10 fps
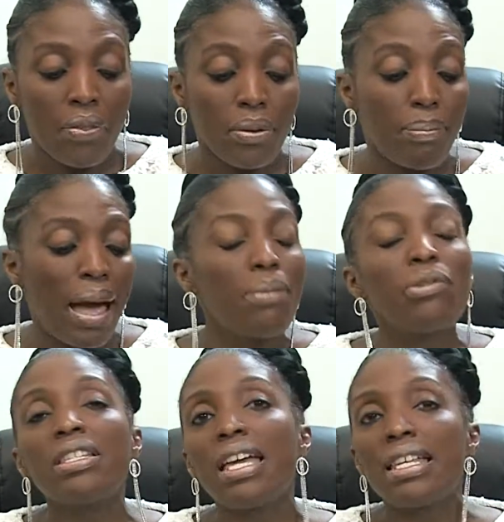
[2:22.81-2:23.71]
The Bible
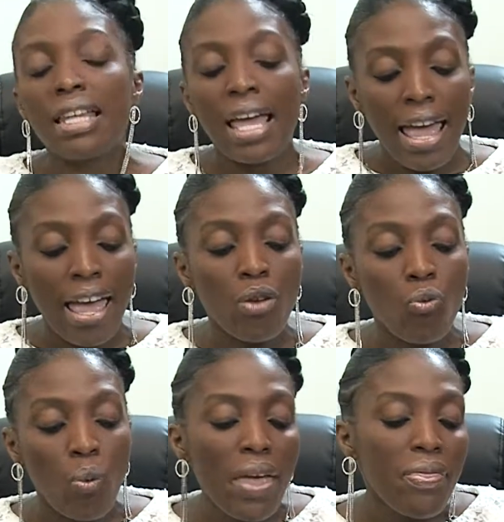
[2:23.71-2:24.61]
says,
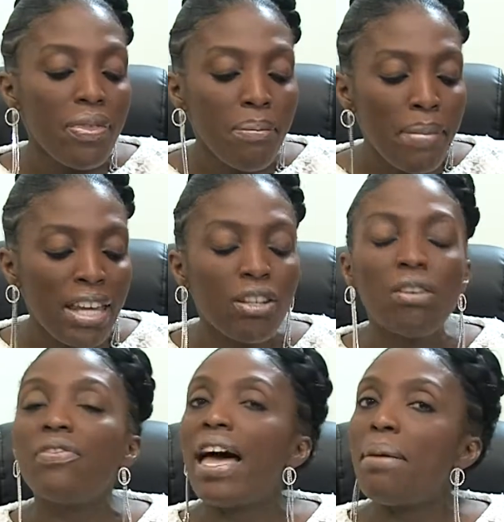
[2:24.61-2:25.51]
and when the men
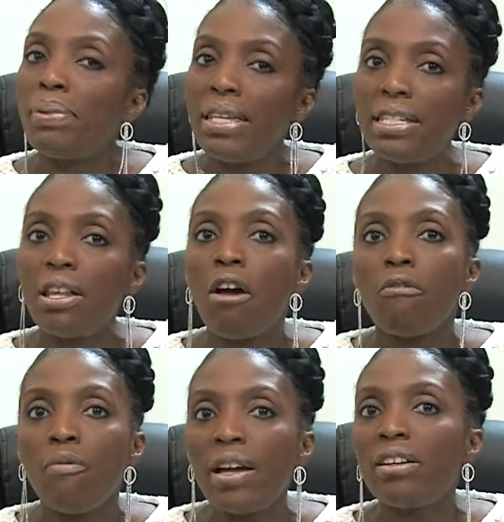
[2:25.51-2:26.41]
of that place
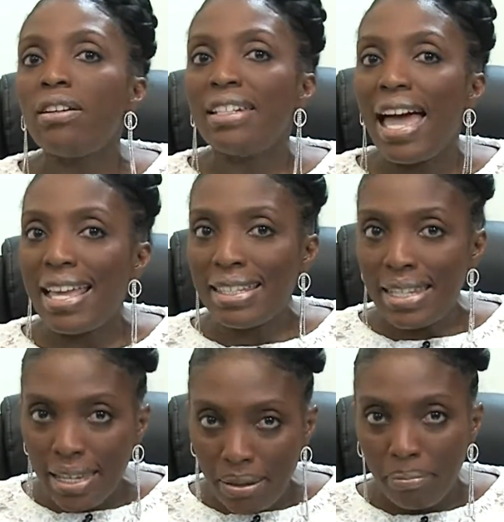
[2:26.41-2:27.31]
recognized
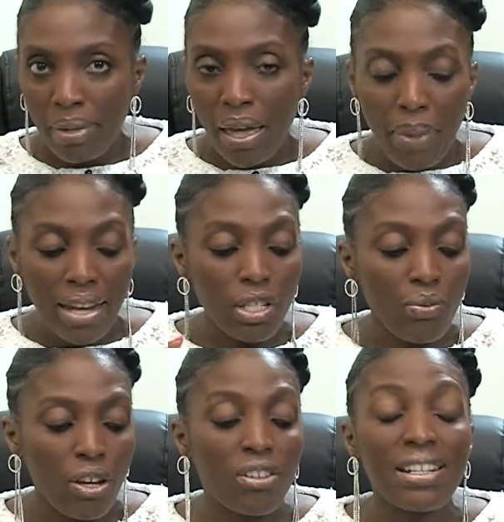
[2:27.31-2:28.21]
him, that is,
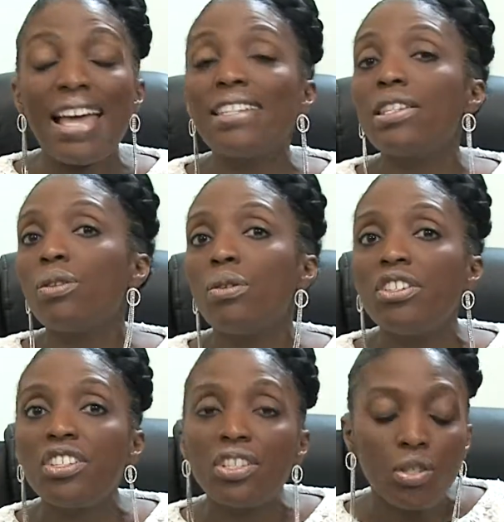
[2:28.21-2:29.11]
recognized the
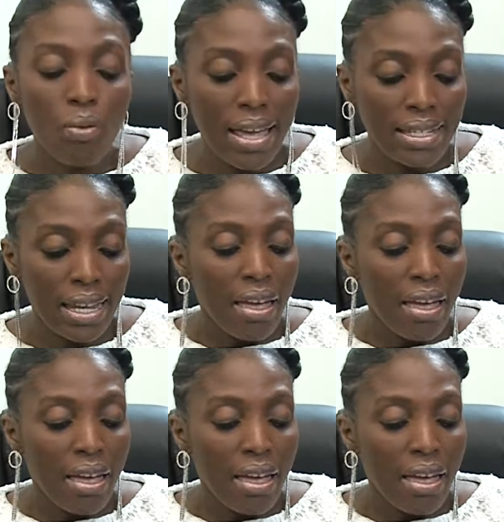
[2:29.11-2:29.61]
Lord Jesus Christ,